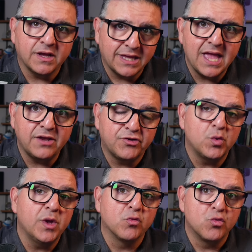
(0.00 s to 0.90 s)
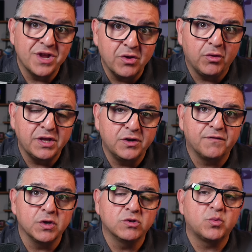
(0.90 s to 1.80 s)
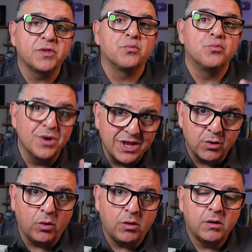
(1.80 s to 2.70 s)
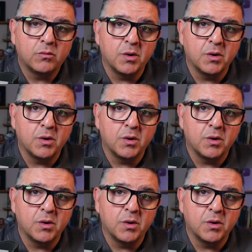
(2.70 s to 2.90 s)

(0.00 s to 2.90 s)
again, doing real interviews with real